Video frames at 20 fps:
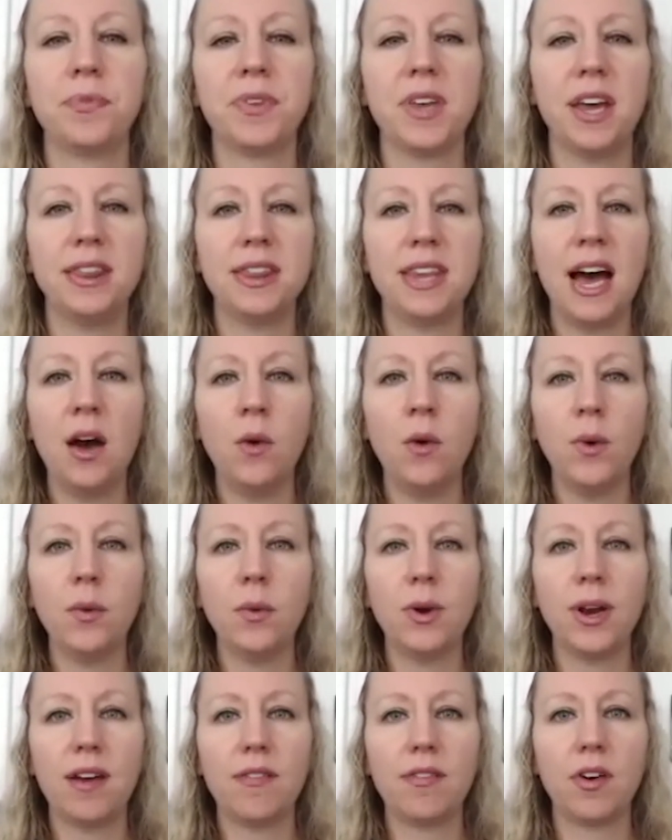And that way,
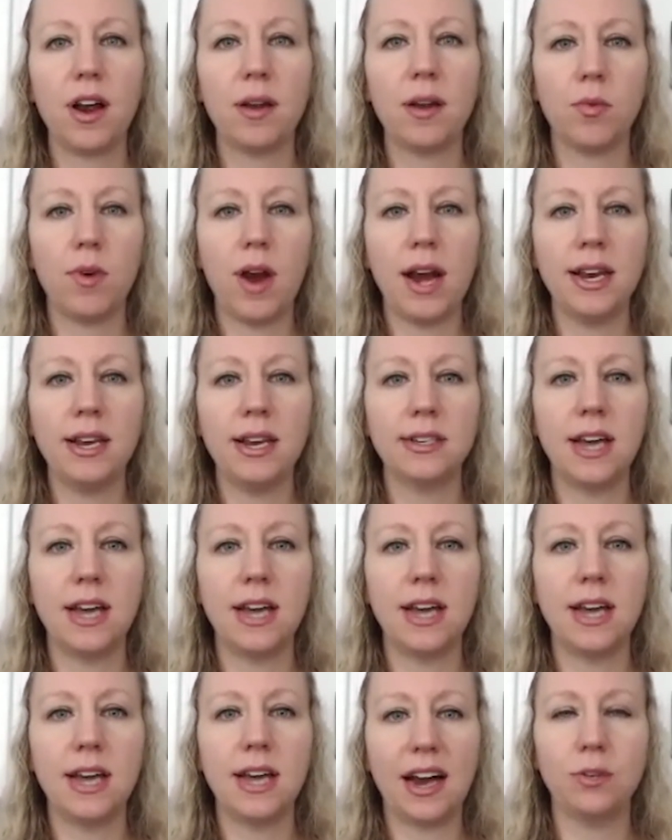whenever I'm ready to
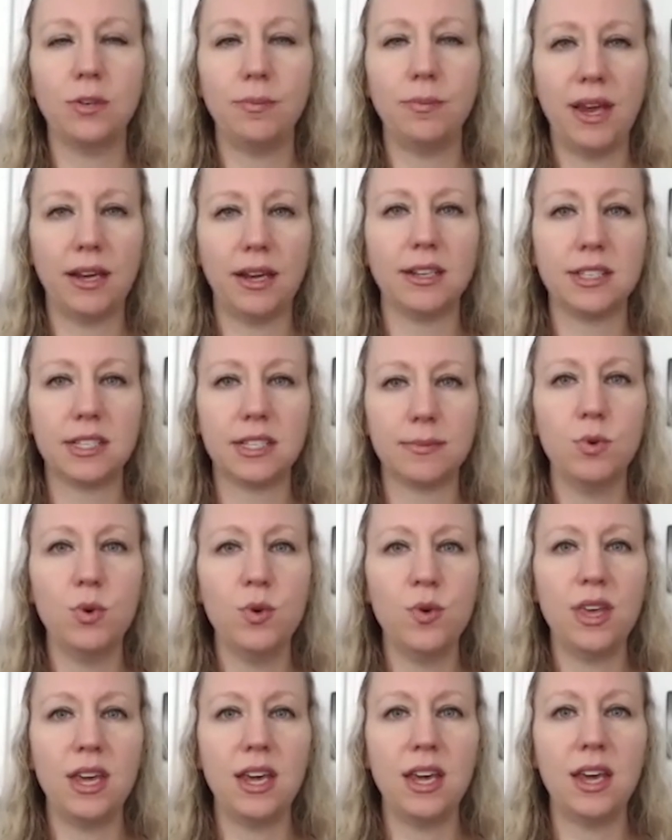actually make a
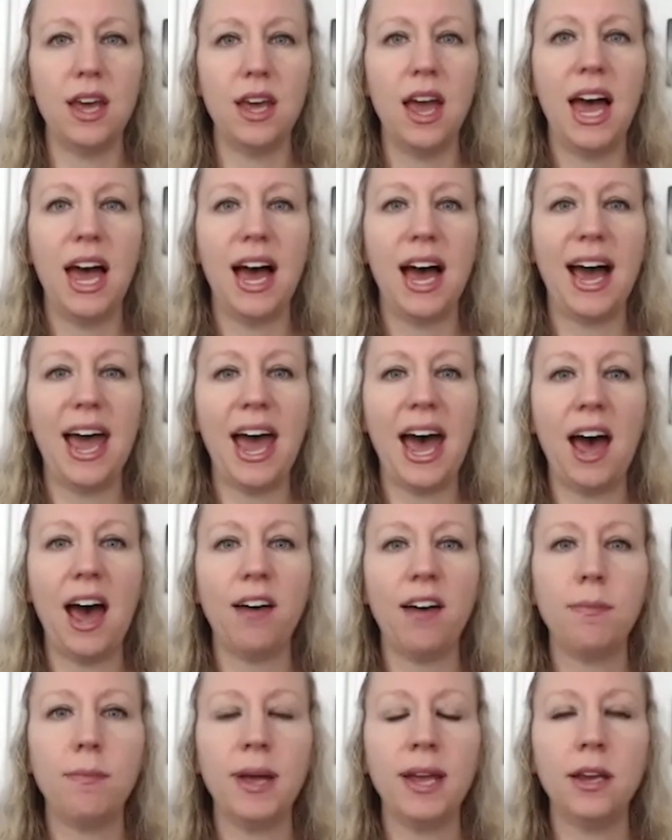smoothie, I
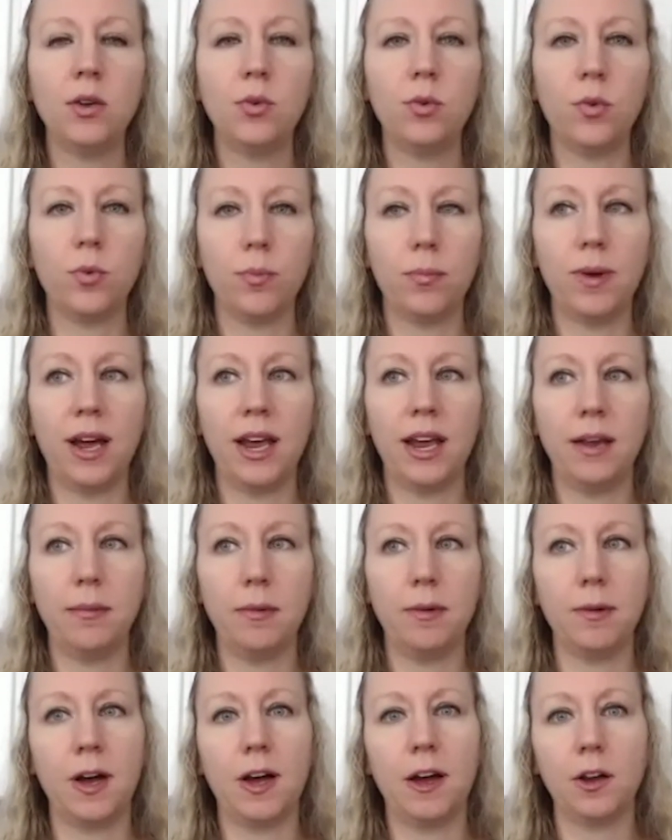have my
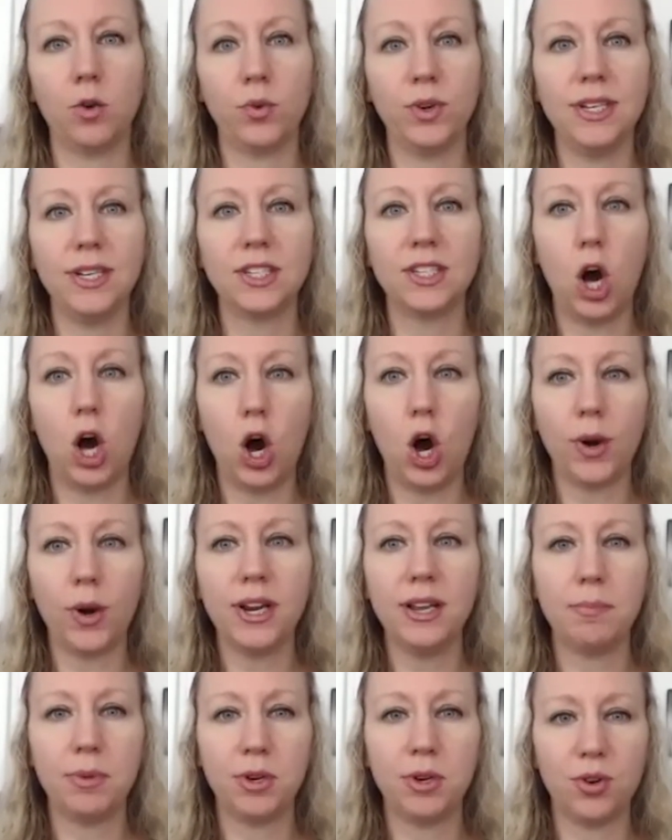greens
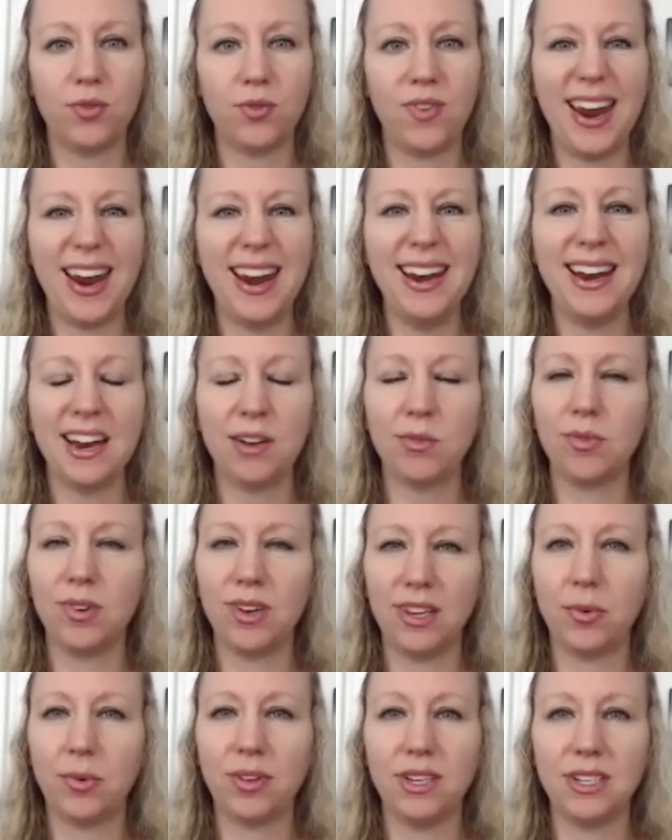already pureed and
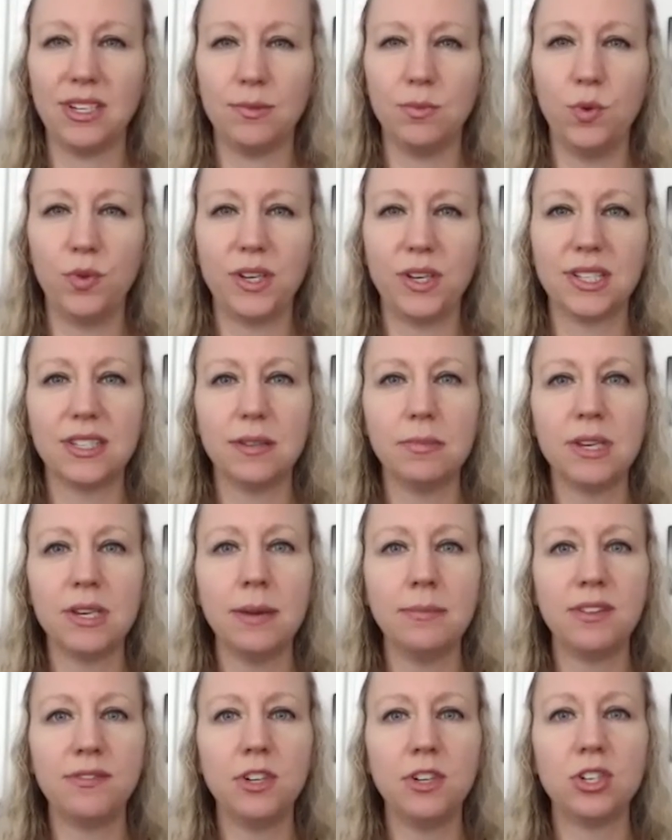really, really smooth. Because
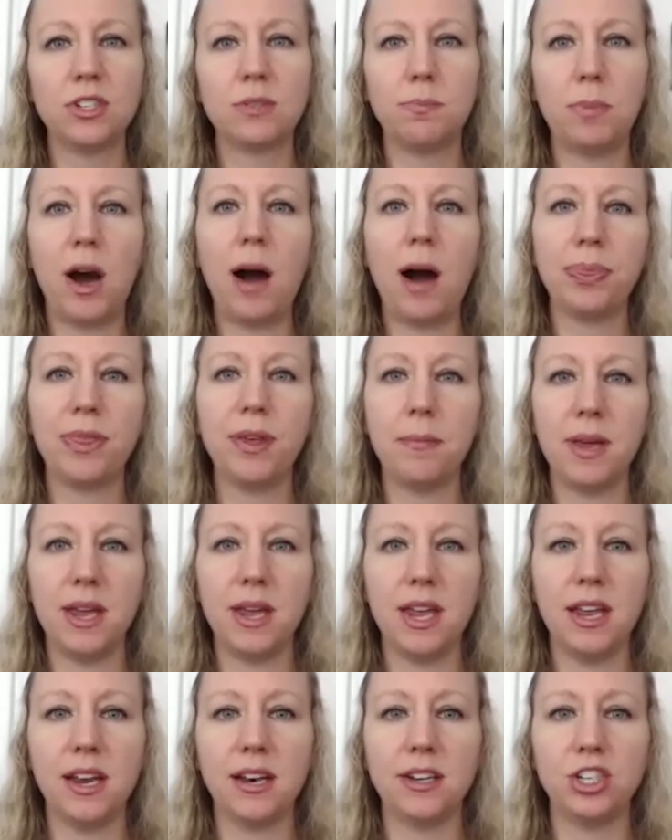sometimes if you just pop them
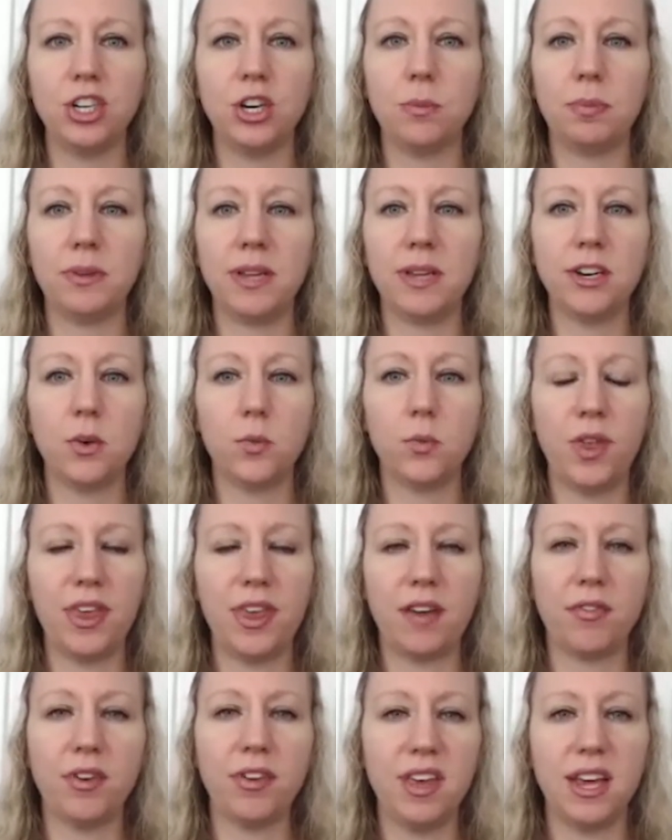into your blender with
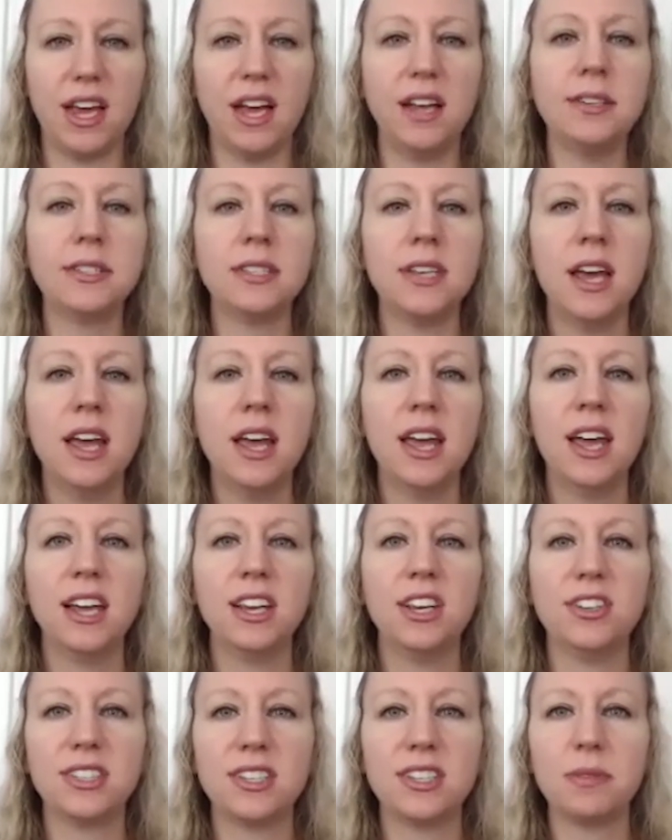everything else,
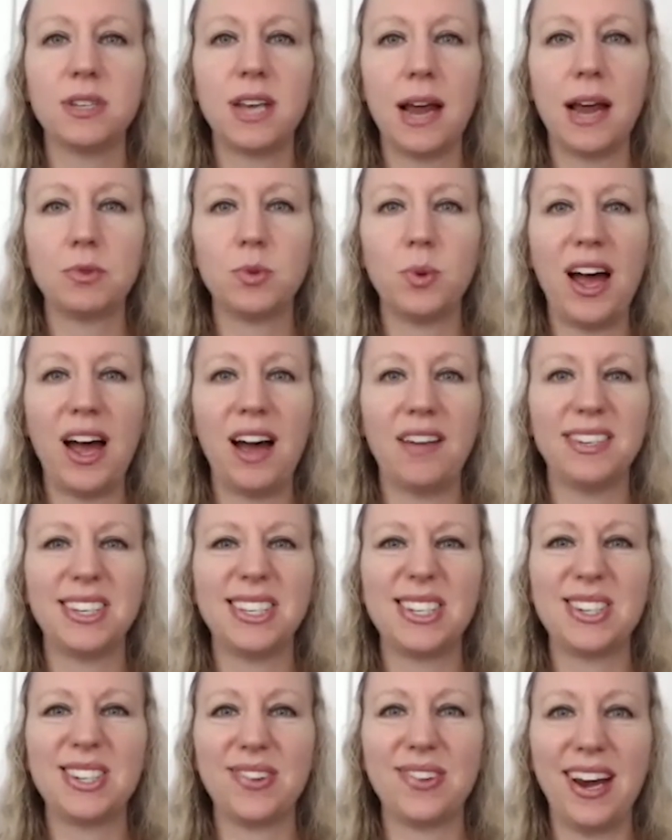you sometimes will have a
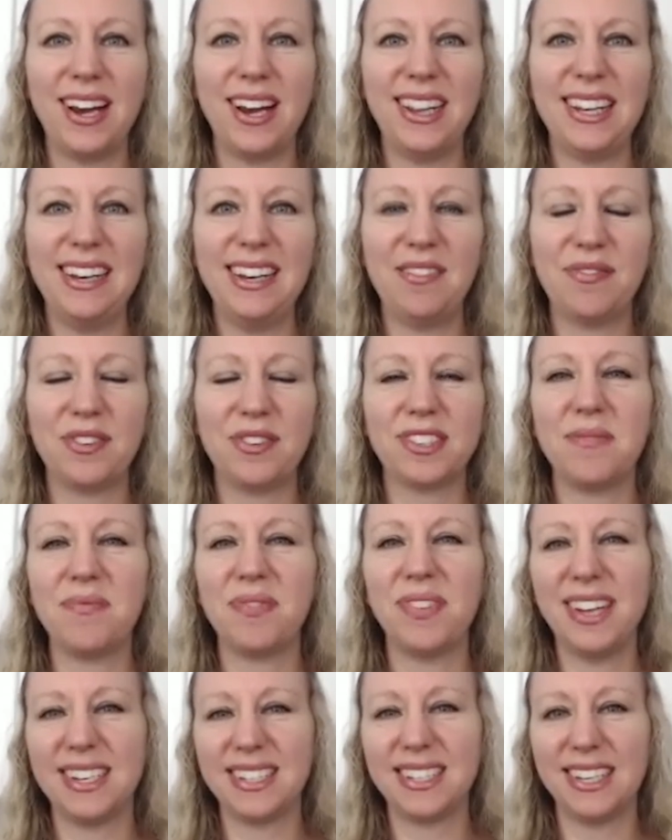stray leaf or
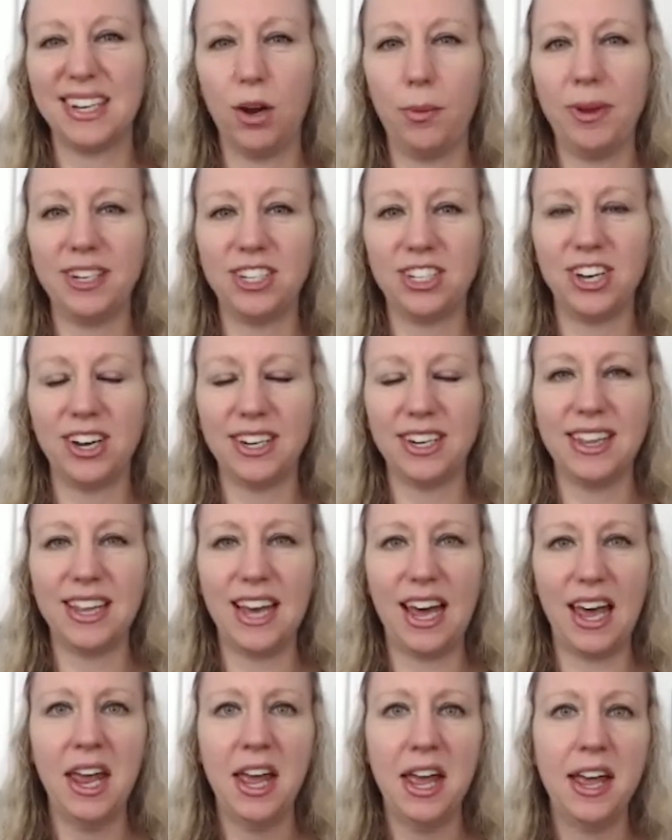something that's a little bit chunky
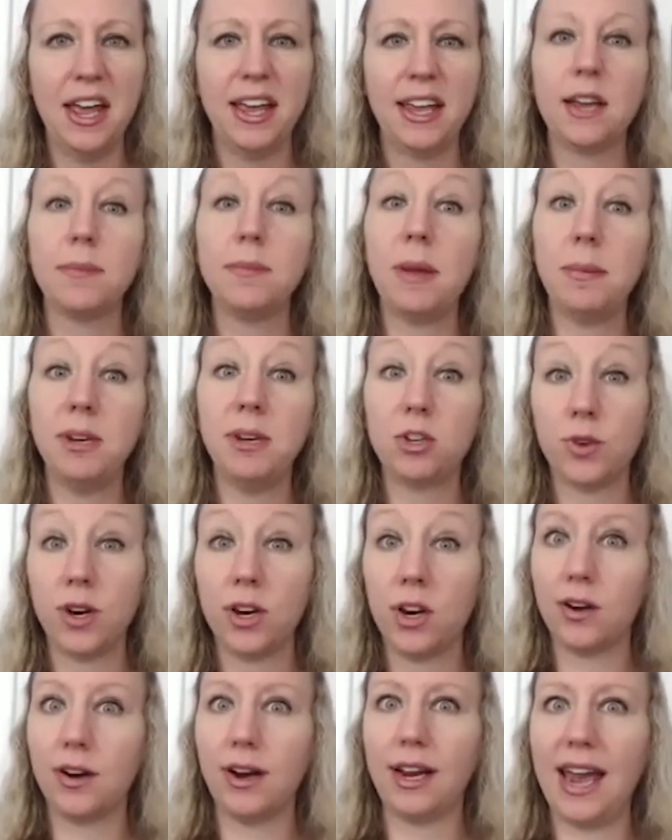that can maybe
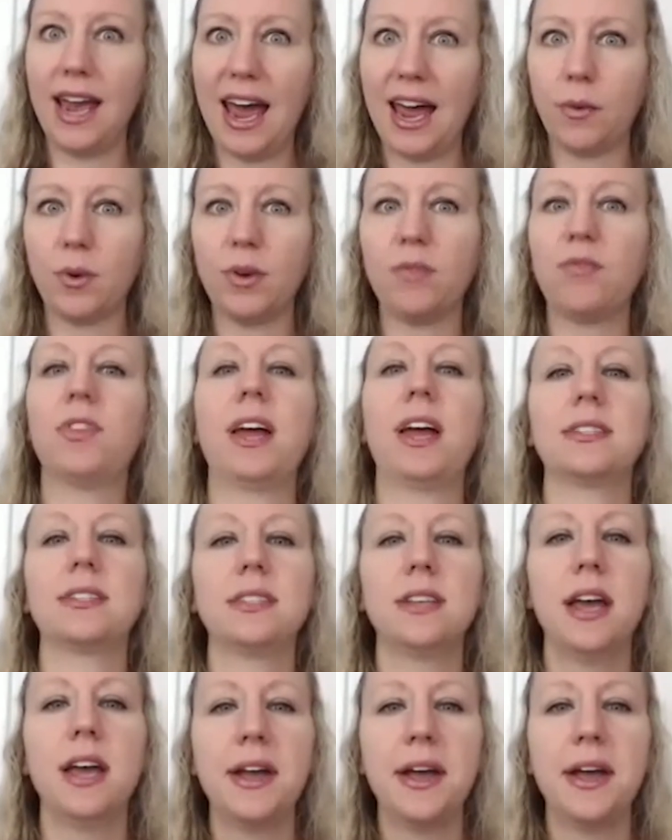trigger a gag reflex.